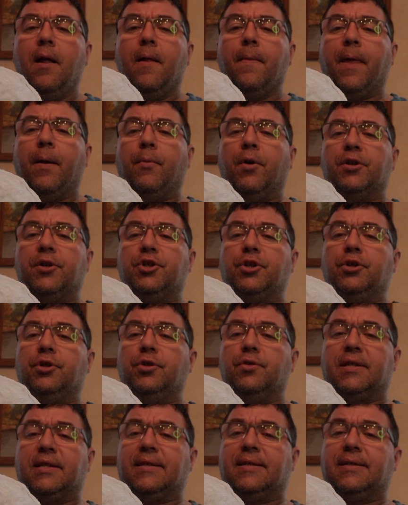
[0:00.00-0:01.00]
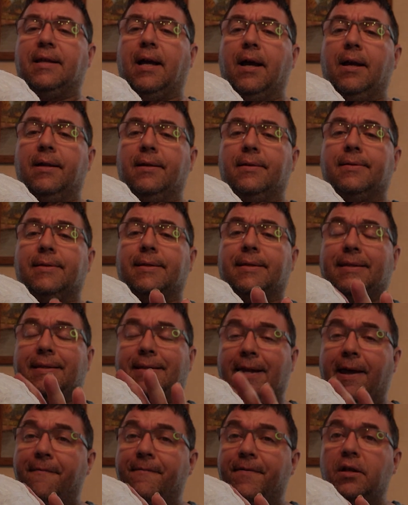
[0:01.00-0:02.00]
They want you to use a size
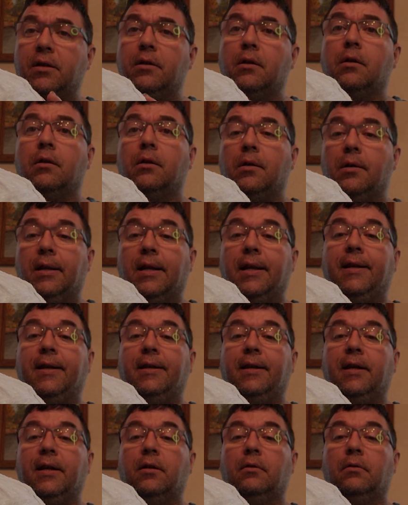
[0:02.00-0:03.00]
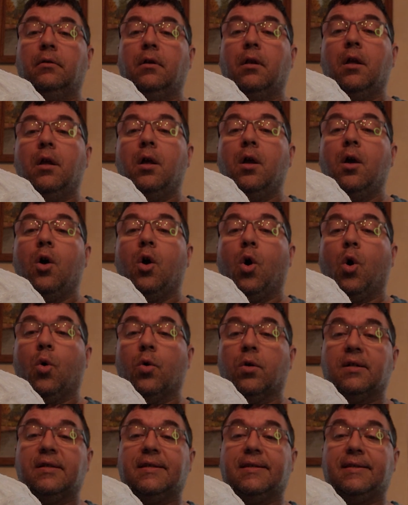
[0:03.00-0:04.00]
7 knitting needle
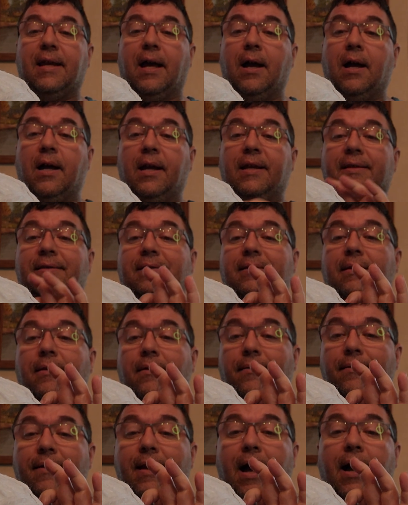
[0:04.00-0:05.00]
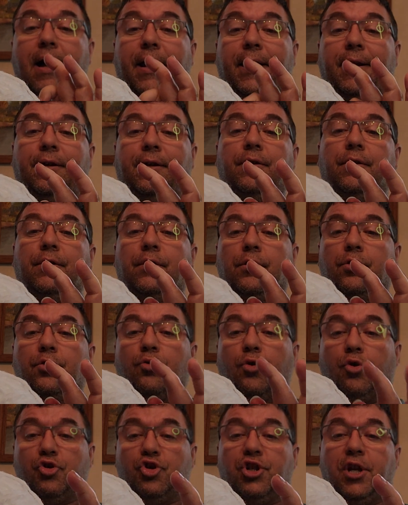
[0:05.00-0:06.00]
or a size 9
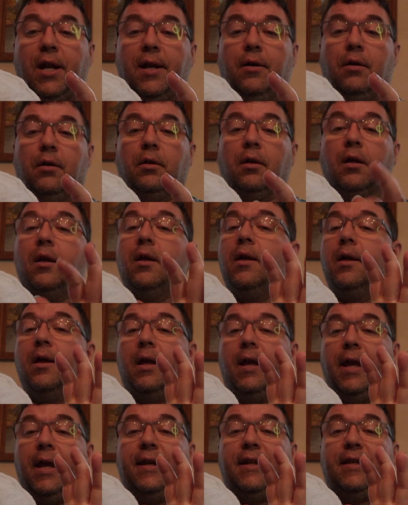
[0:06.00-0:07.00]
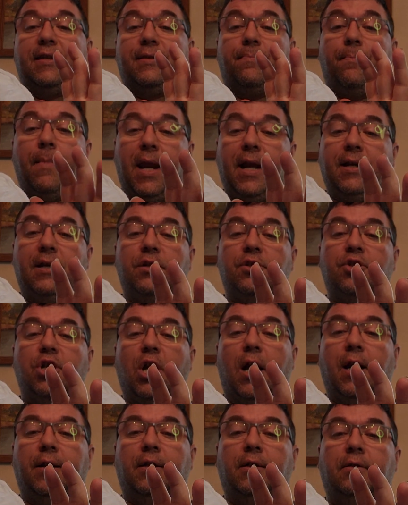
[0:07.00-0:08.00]
crochet hook. It is made in
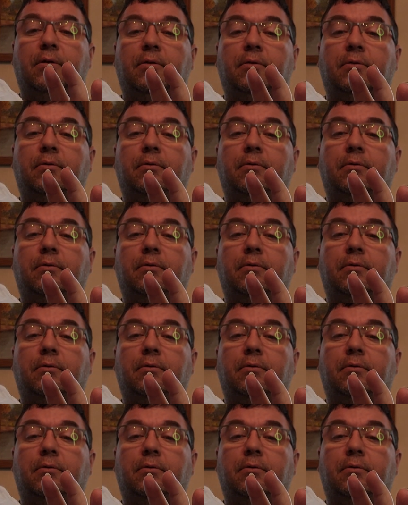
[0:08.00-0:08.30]
China,